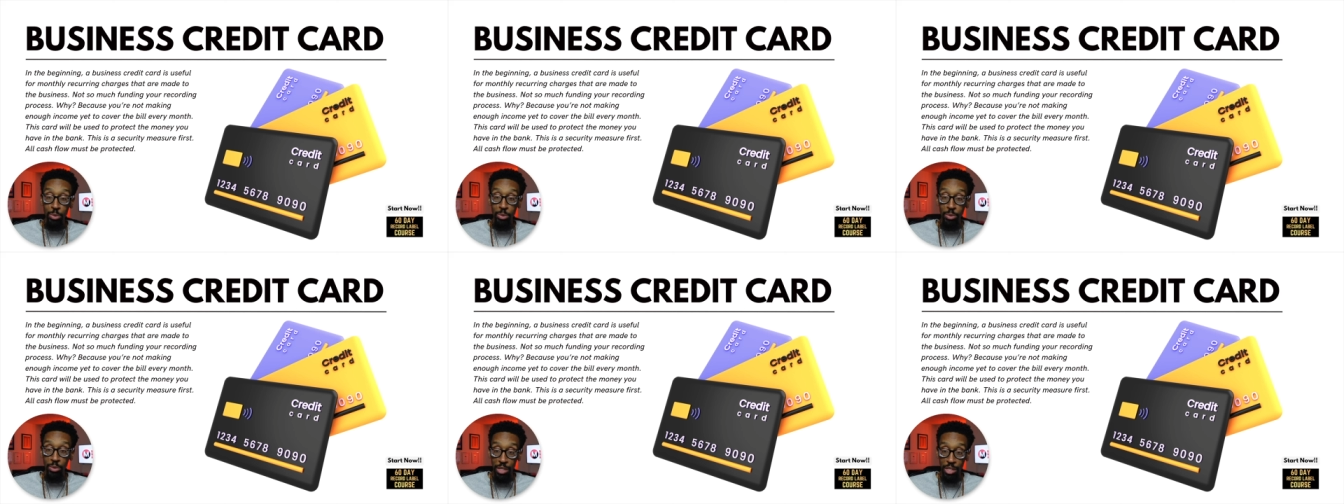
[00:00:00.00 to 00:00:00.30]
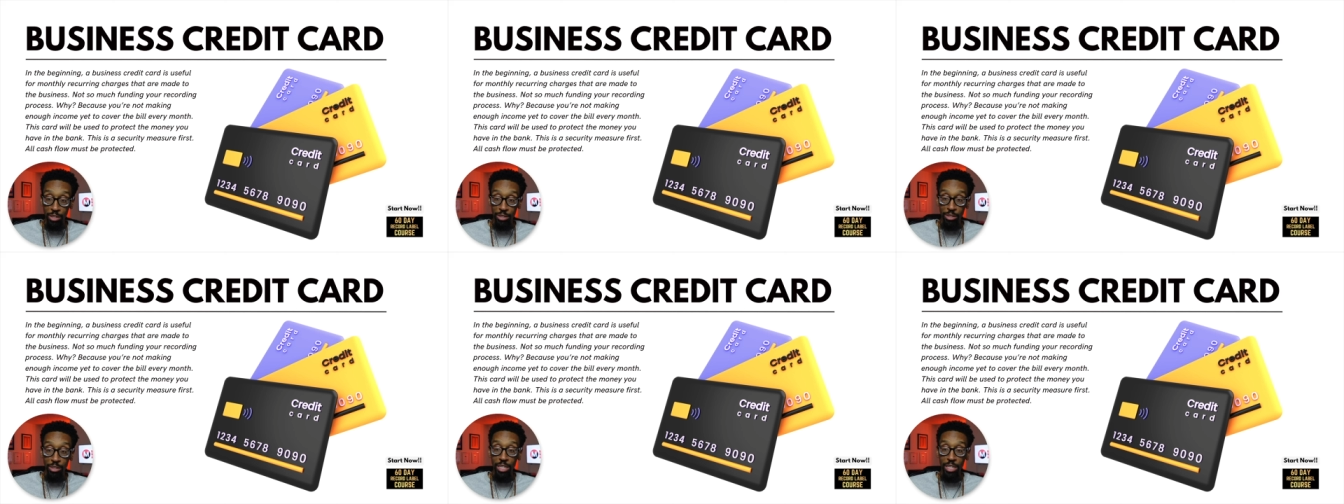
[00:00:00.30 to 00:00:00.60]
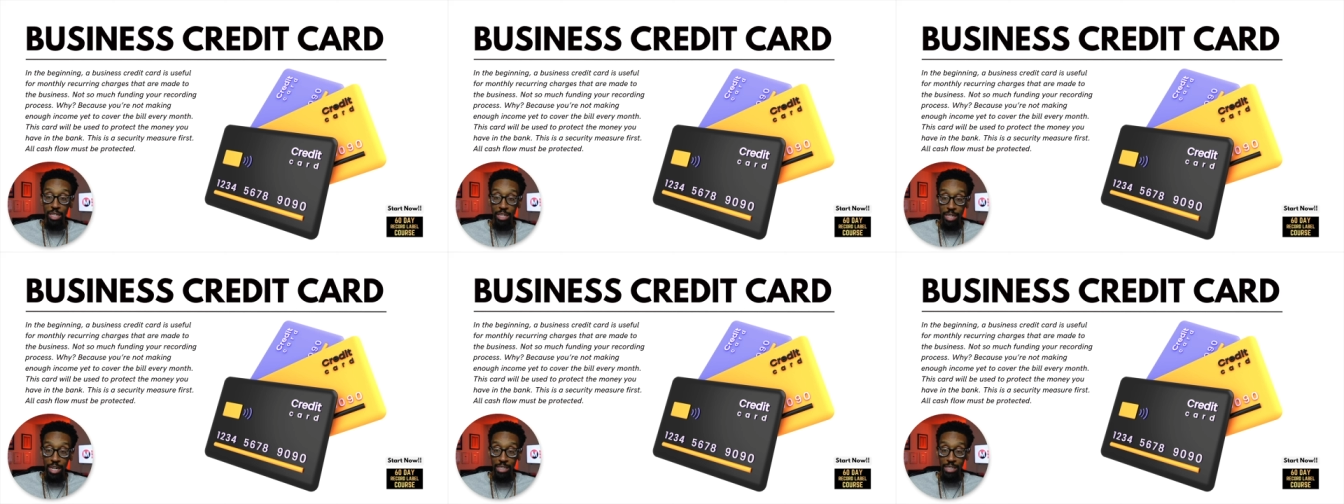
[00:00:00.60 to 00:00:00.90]
we were getting on
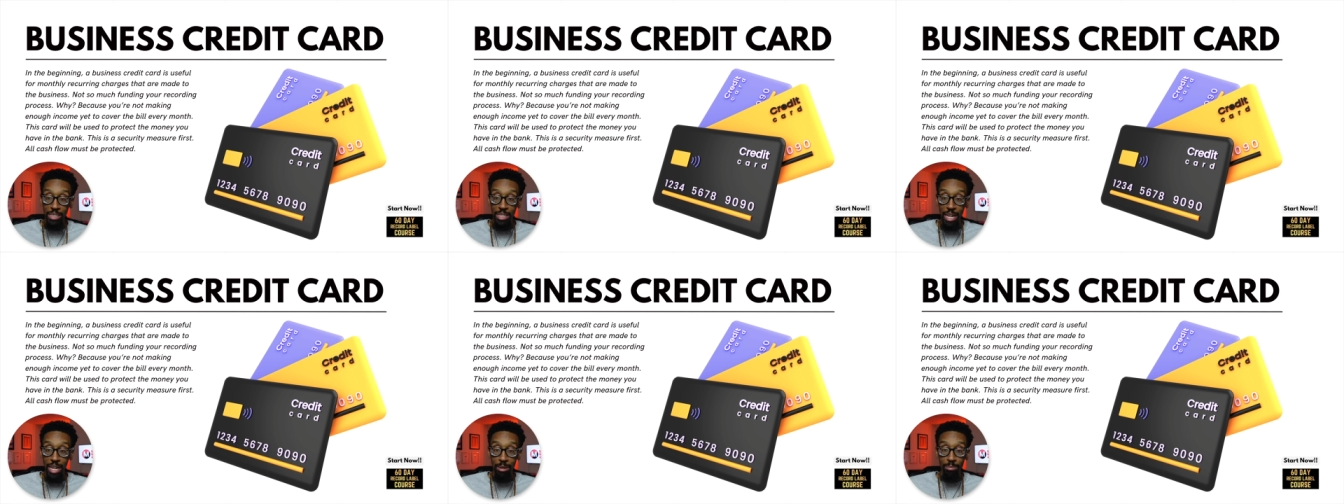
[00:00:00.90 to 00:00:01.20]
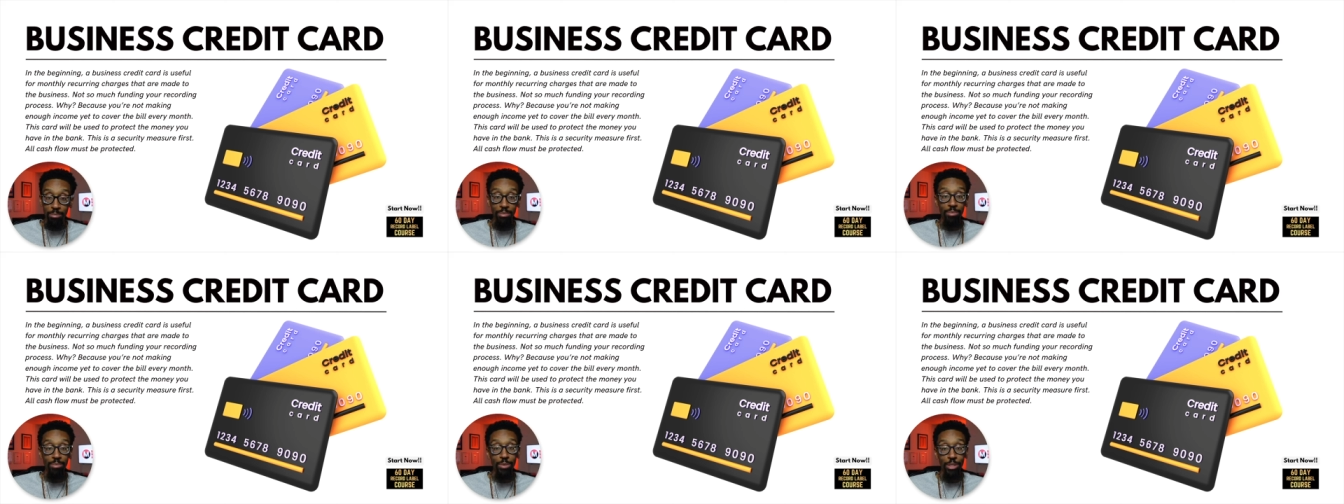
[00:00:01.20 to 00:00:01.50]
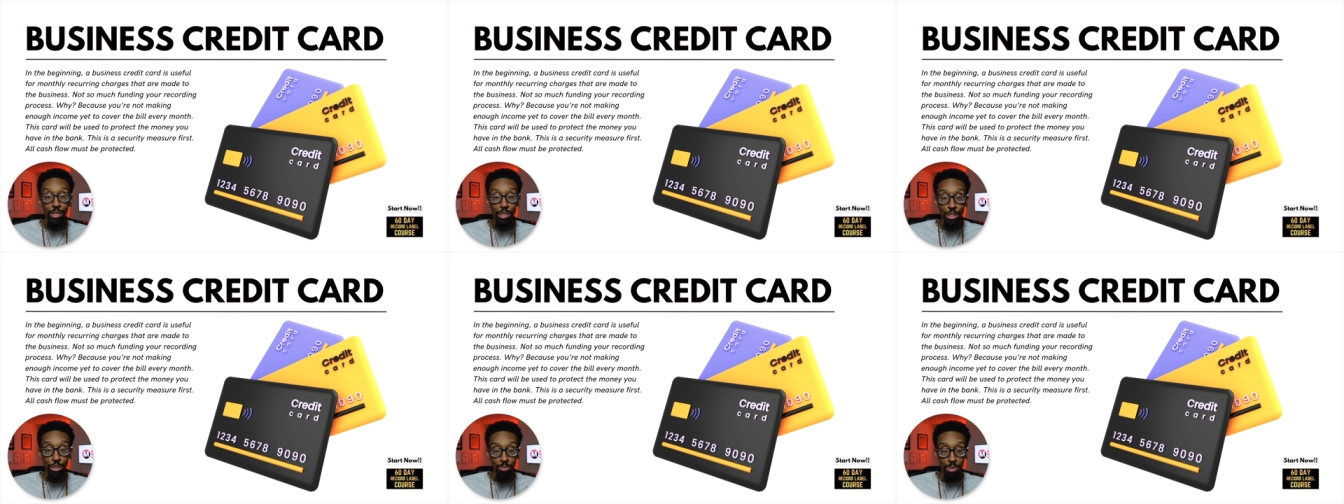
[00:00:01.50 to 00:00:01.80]
our next step,
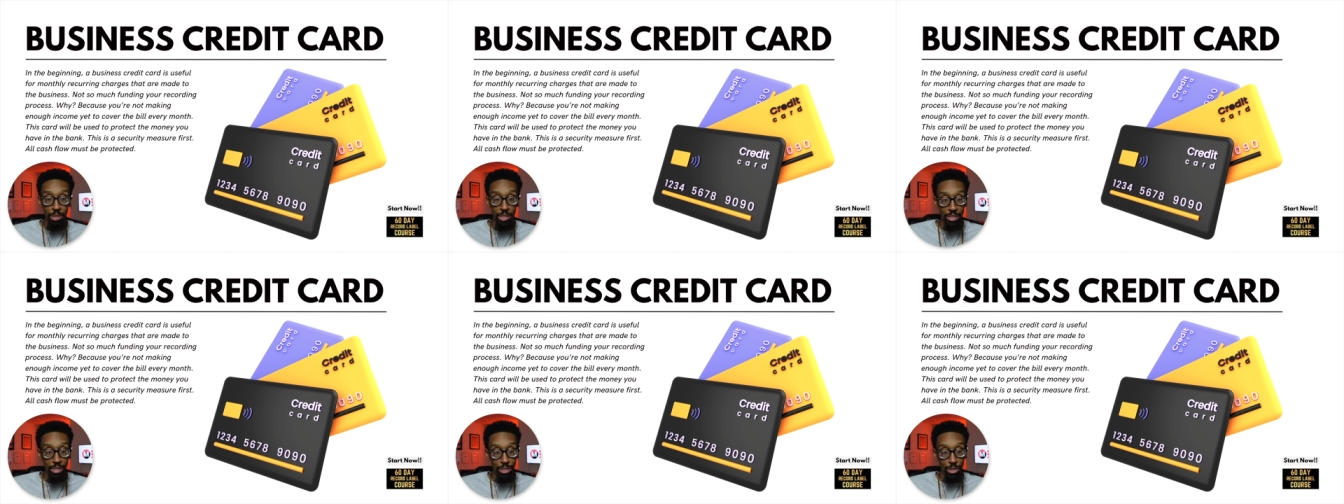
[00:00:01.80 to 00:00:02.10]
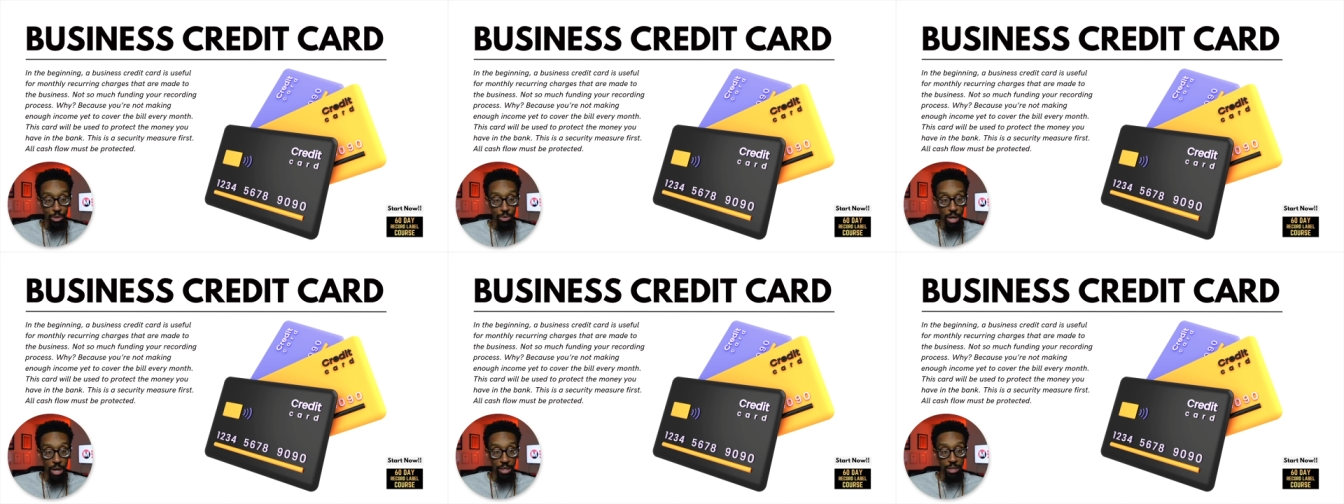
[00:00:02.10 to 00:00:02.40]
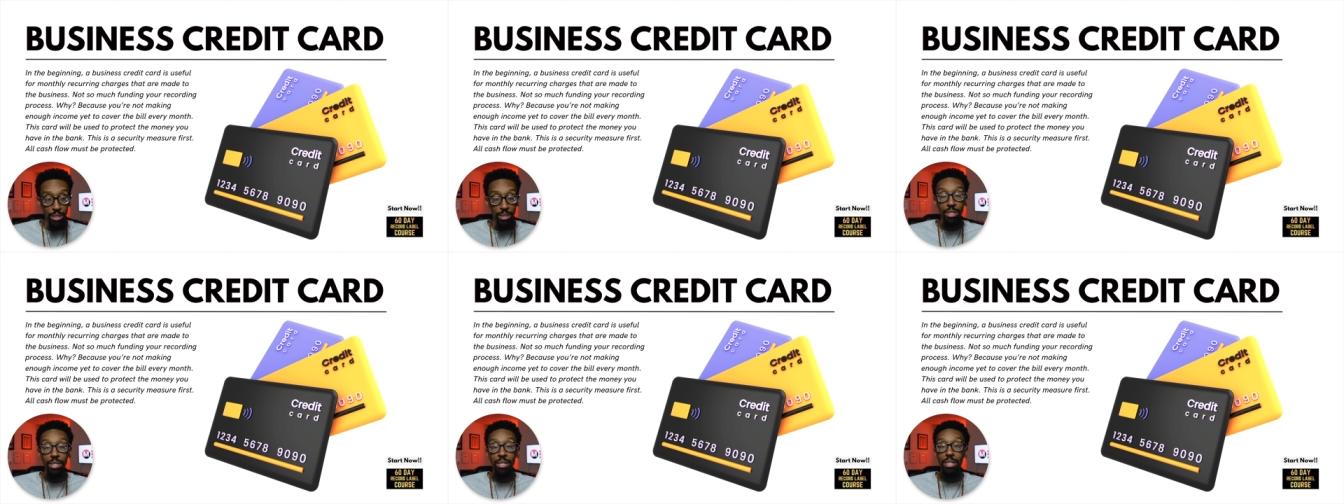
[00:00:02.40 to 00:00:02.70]
which is business
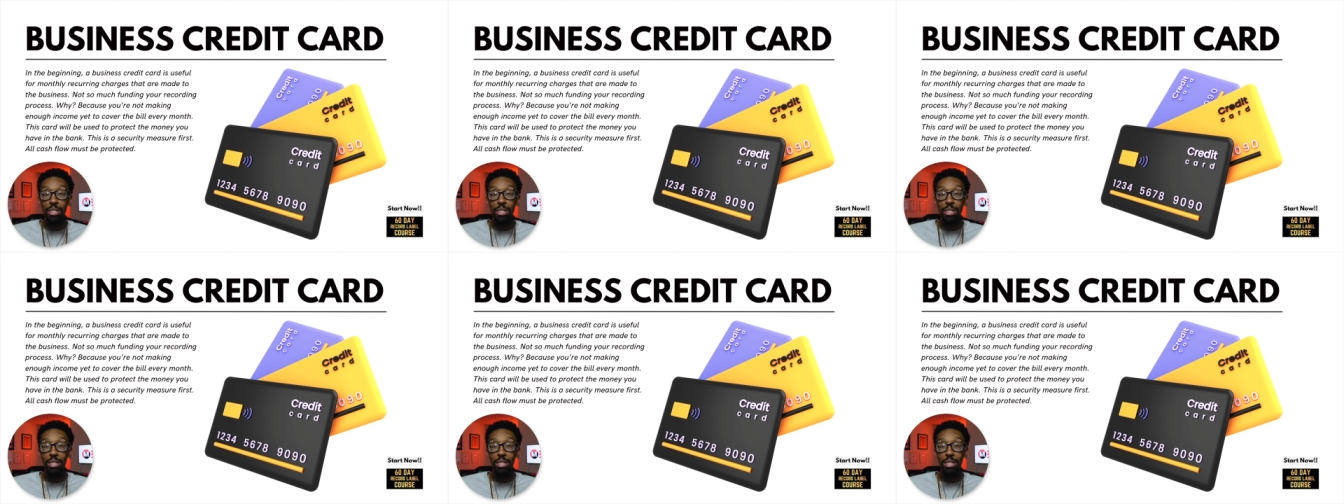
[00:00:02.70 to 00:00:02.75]
credit.